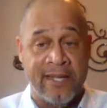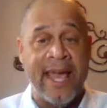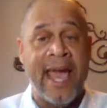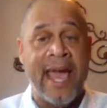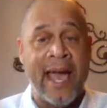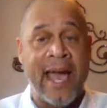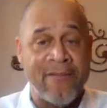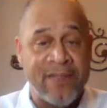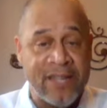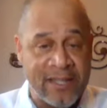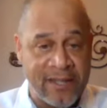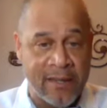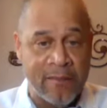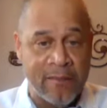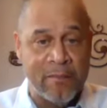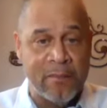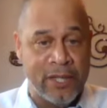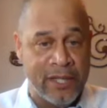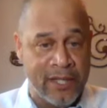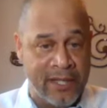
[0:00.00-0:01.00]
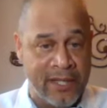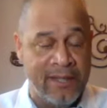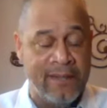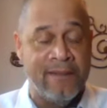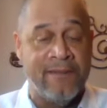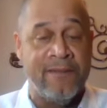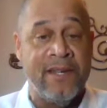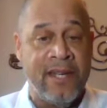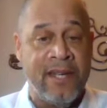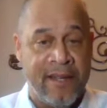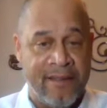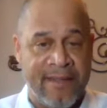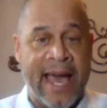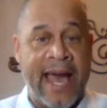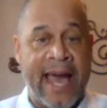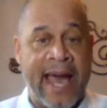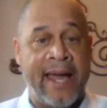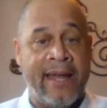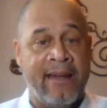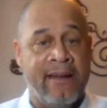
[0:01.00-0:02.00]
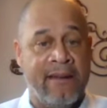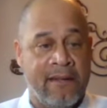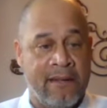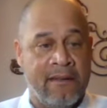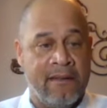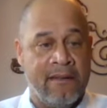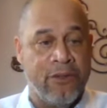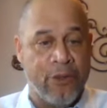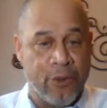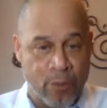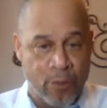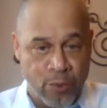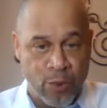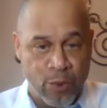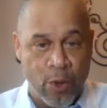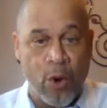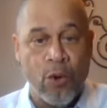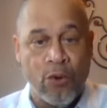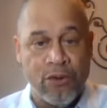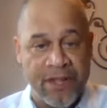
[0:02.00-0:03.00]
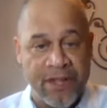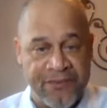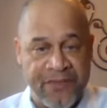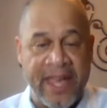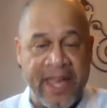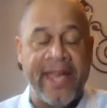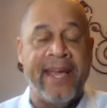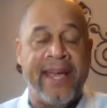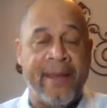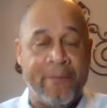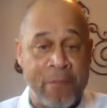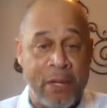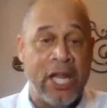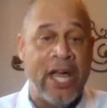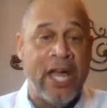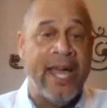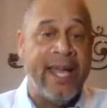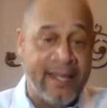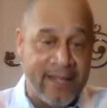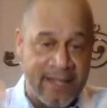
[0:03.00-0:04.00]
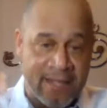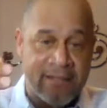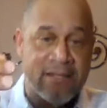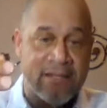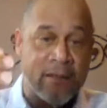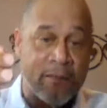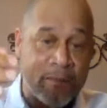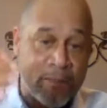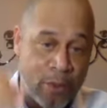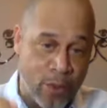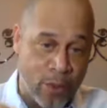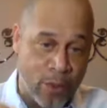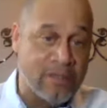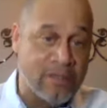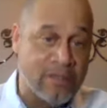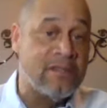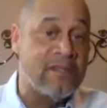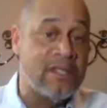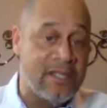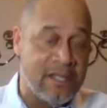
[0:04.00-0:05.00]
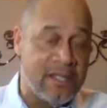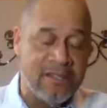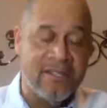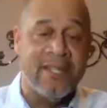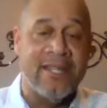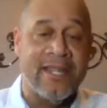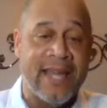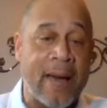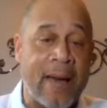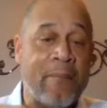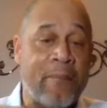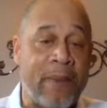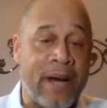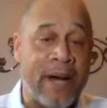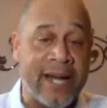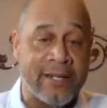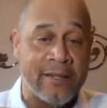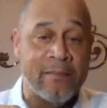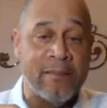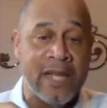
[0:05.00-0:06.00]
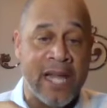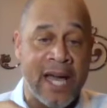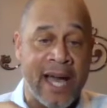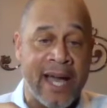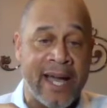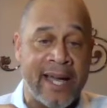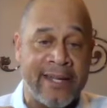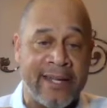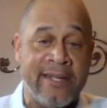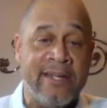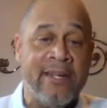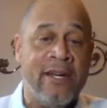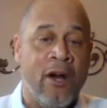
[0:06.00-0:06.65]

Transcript: having them believe that the role that they play is important to that bottom line.